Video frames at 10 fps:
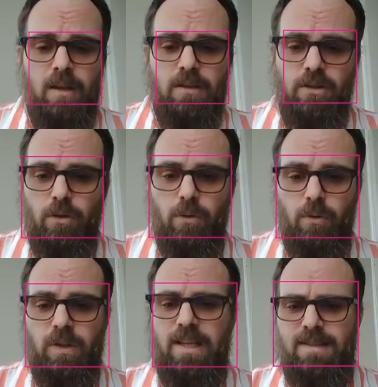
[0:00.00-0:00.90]
So
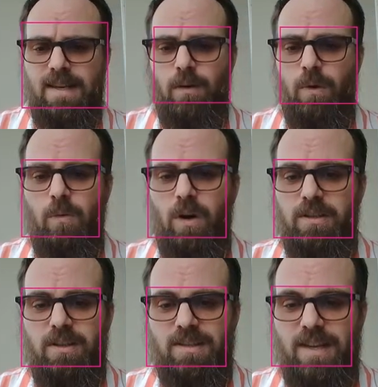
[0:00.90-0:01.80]
let's say we want
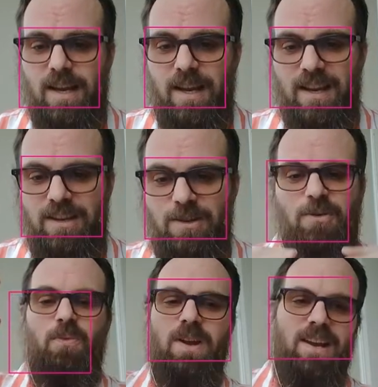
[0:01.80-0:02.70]
to say you
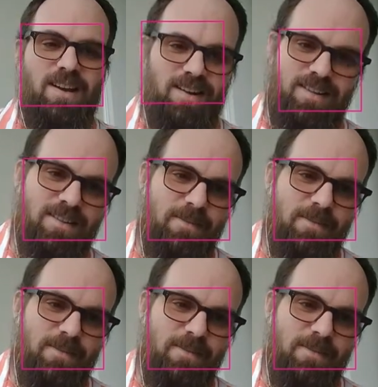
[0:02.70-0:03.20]
win